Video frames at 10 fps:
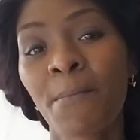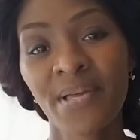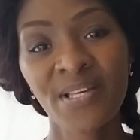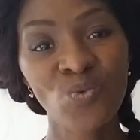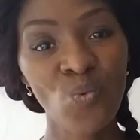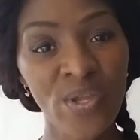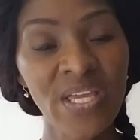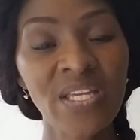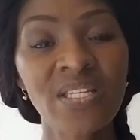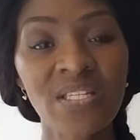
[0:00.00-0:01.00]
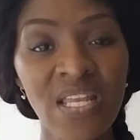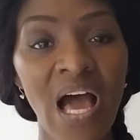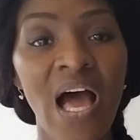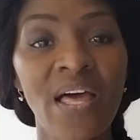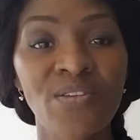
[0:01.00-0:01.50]
because we did
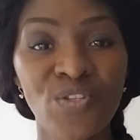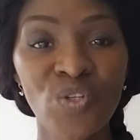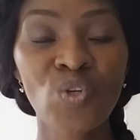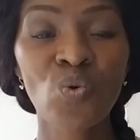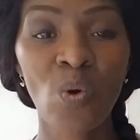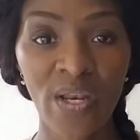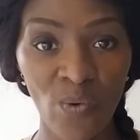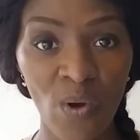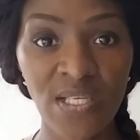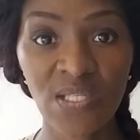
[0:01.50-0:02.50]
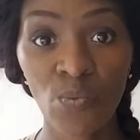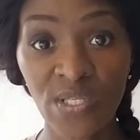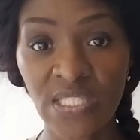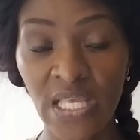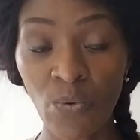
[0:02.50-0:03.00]
not do what it was that
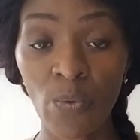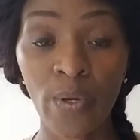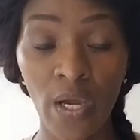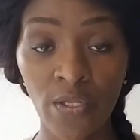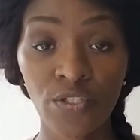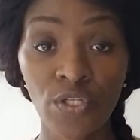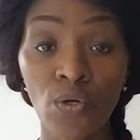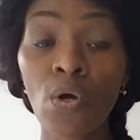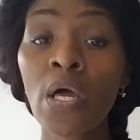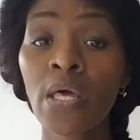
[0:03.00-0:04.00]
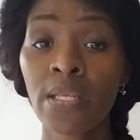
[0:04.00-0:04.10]
we said we were going to do.